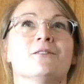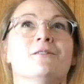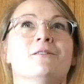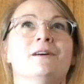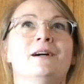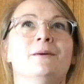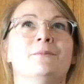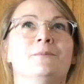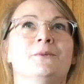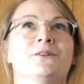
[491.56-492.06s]

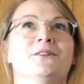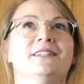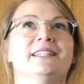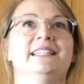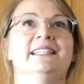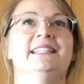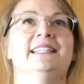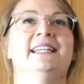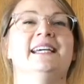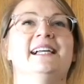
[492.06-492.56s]
One more
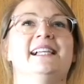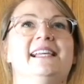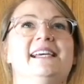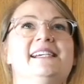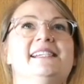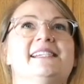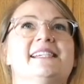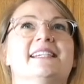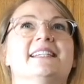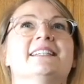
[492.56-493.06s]

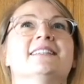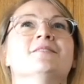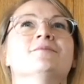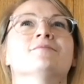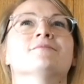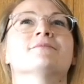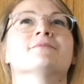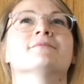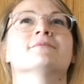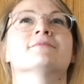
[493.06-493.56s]
inhalation,
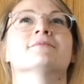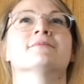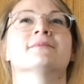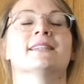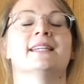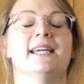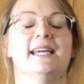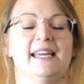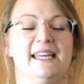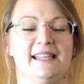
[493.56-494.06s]

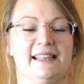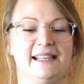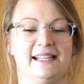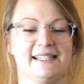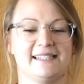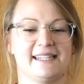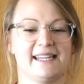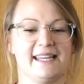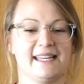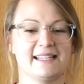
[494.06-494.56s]
and
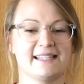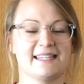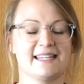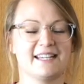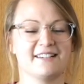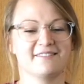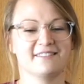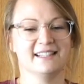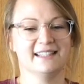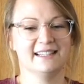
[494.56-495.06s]
let's
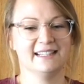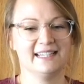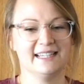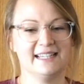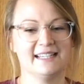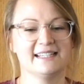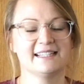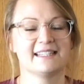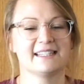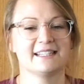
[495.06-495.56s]
exhale,
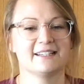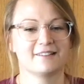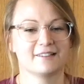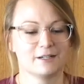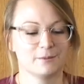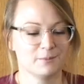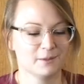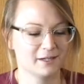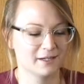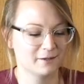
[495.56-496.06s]
release the
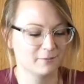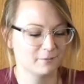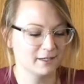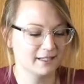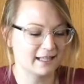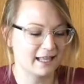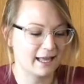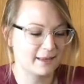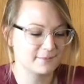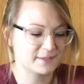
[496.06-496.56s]
grip.
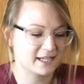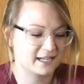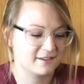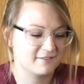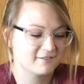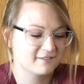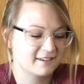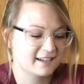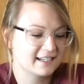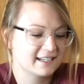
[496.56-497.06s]
Bring the arms out
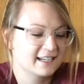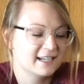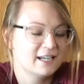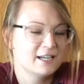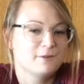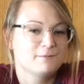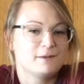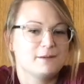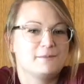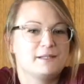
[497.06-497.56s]
in front,
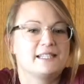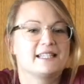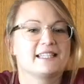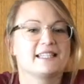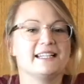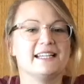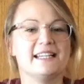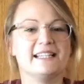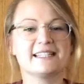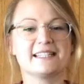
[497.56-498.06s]
maybe to the
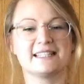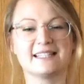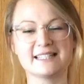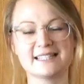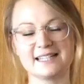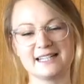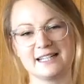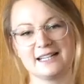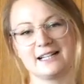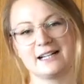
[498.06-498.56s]
knees, and
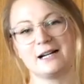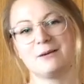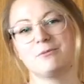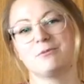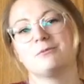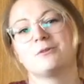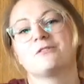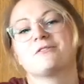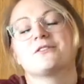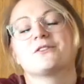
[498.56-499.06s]
just take a
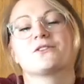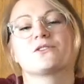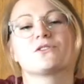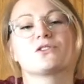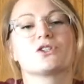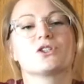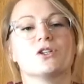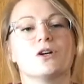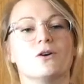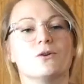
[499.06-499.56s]
couple more rolls of
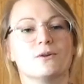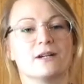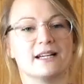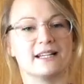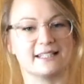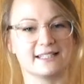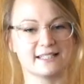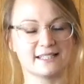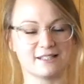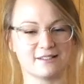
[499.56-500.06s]
the shoulder
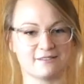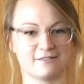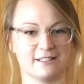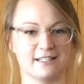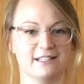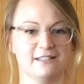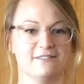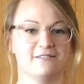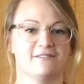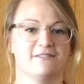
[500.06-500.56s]
just to
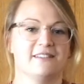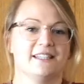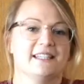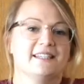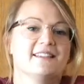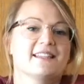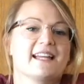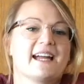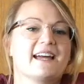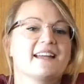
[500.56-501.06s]
really
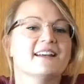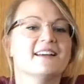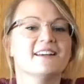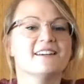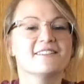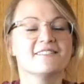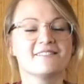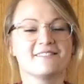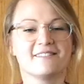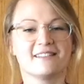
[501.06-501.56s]
feel that,
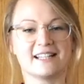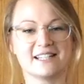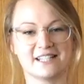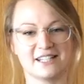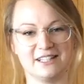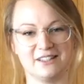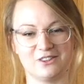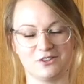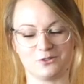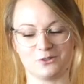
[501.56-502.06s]
flush
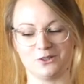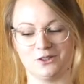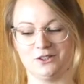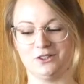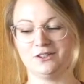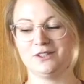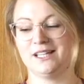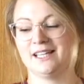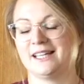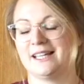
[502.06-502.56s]
it
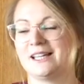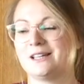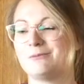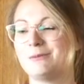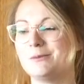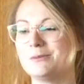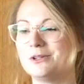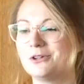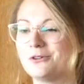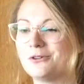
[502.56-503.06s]
through.
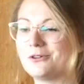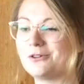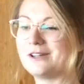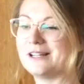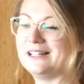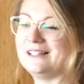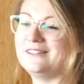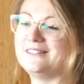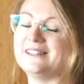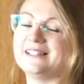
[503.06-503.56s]
Maybe you're
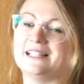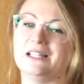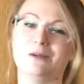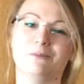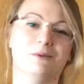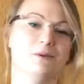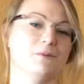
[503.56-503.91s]
already feeling a